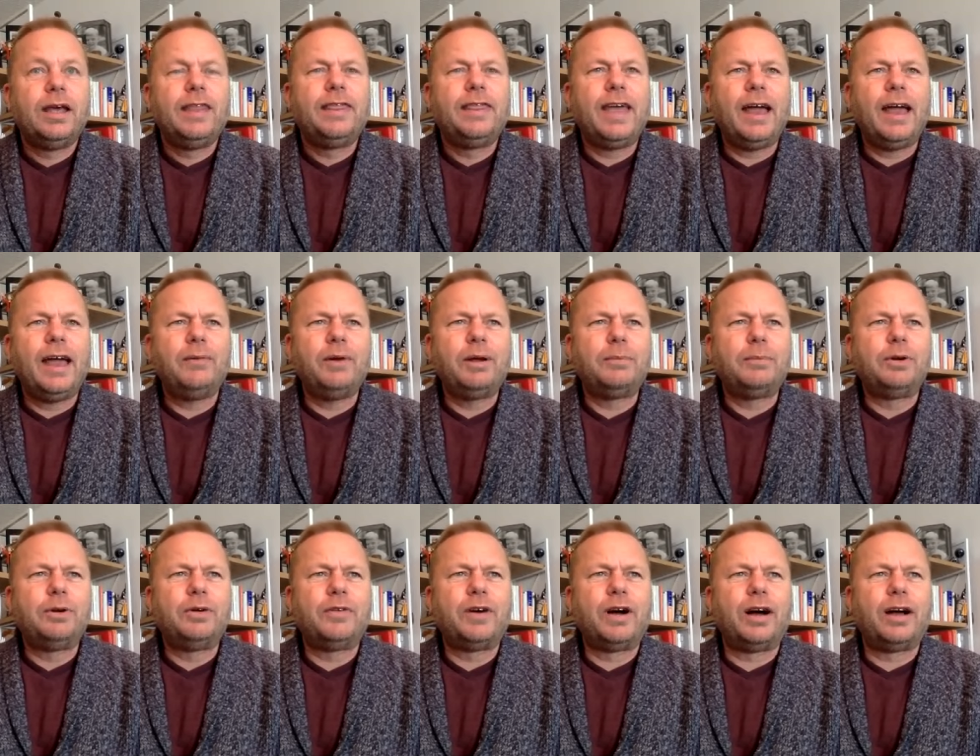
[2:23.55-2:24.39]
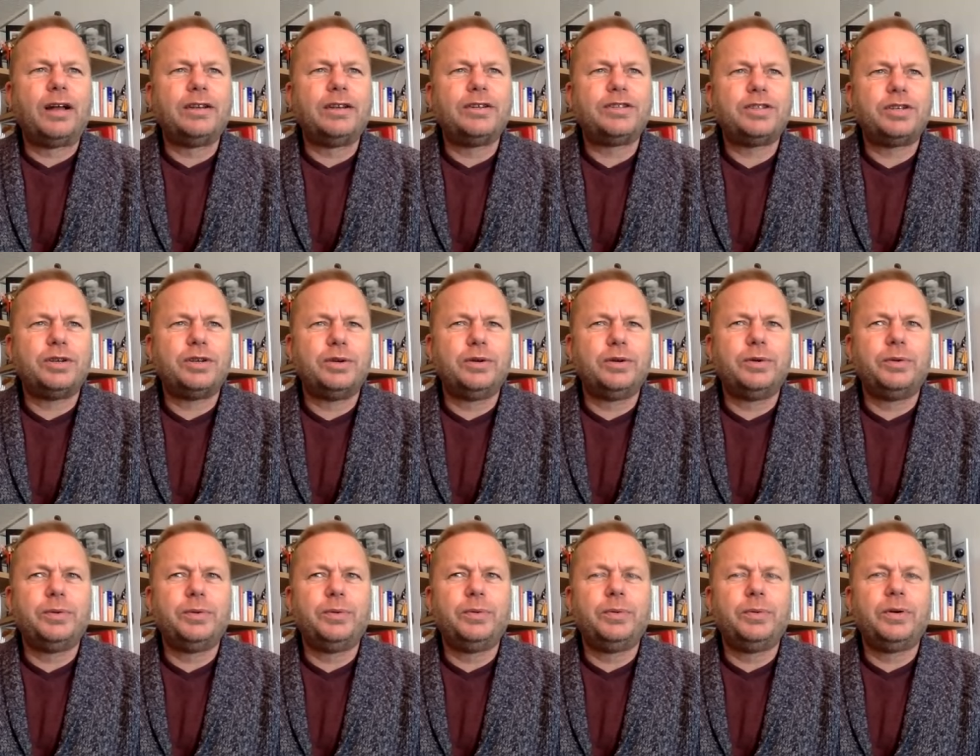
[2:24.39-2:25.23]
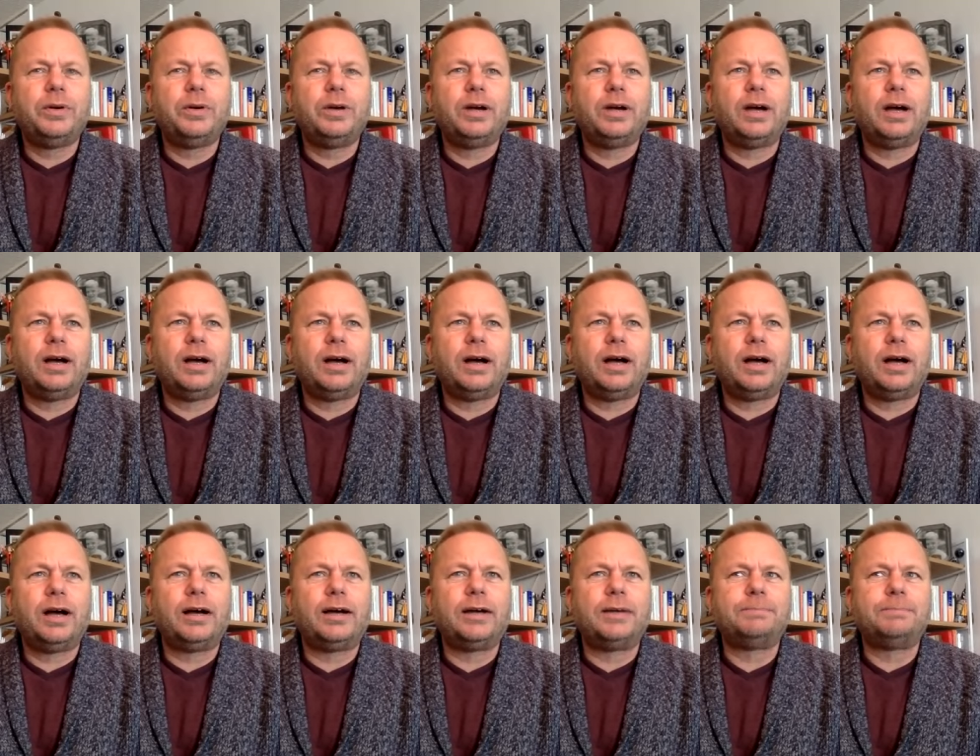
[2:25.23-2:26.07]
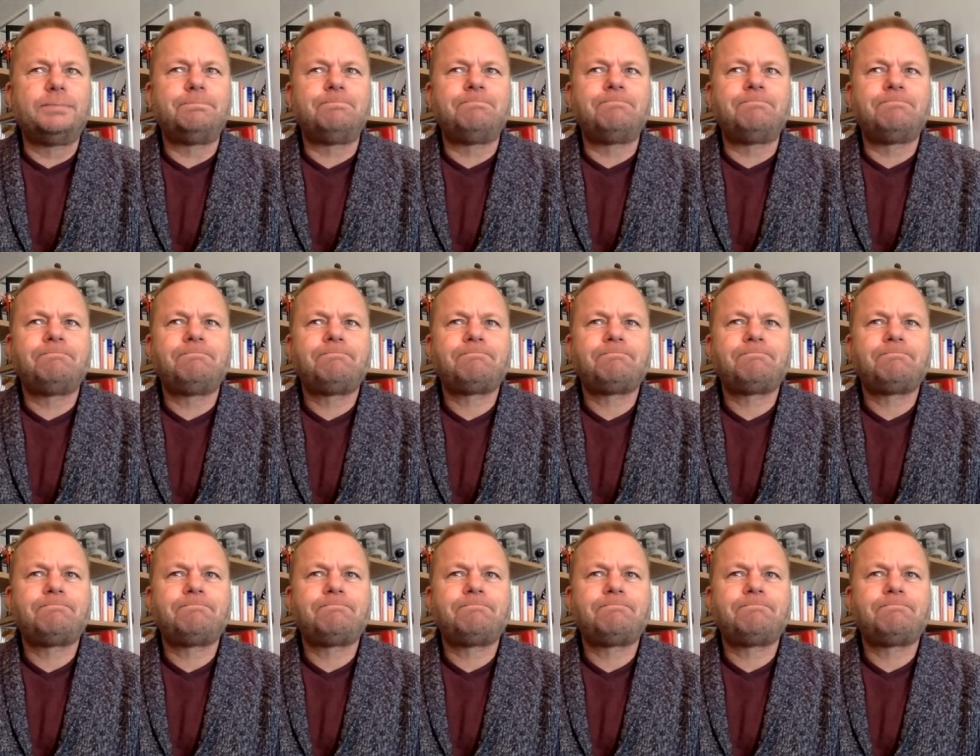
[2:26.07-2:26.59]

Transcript: Then we move on to um,